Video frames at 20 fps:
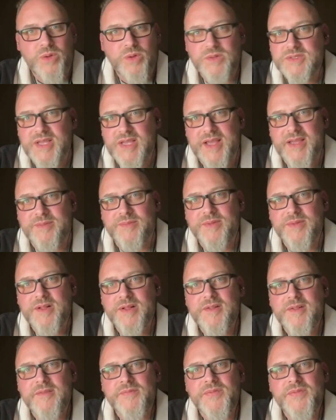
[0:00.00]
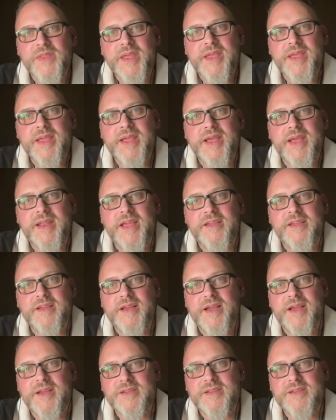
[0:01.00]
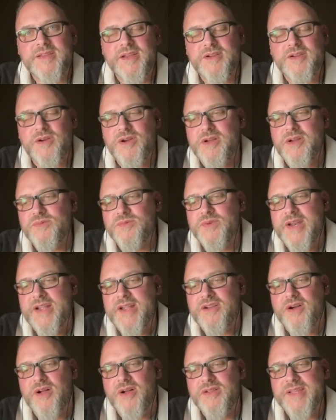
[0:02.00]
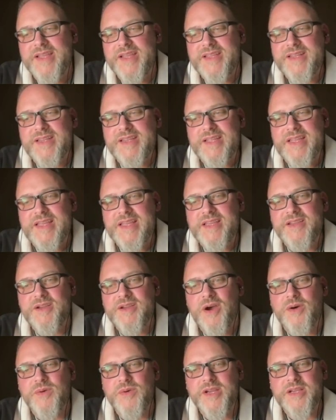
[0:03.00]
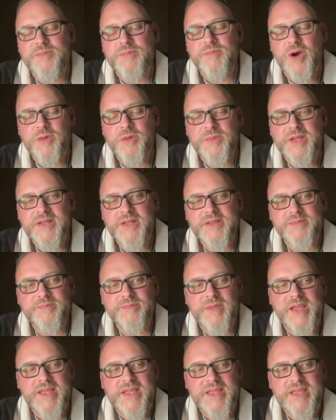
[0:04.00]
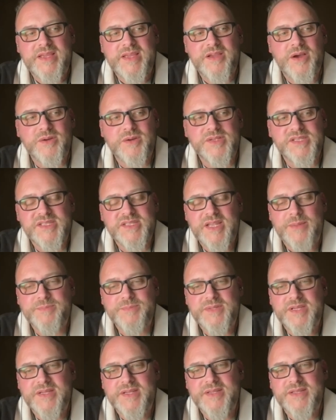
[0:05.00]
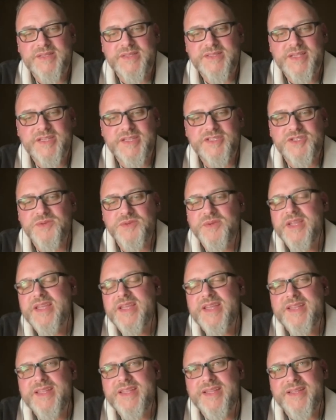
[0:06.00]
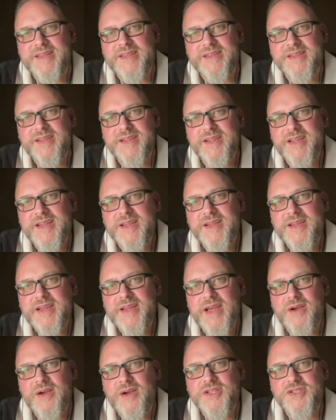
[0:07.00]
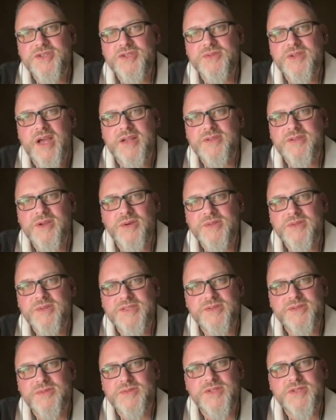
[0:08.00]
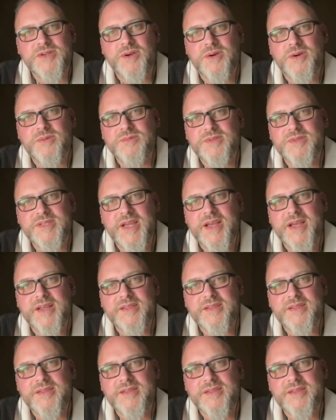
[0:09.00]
time. And what I call like an egoic moment, my ego stepped in and said, you idiot, how could you not know this is your own death?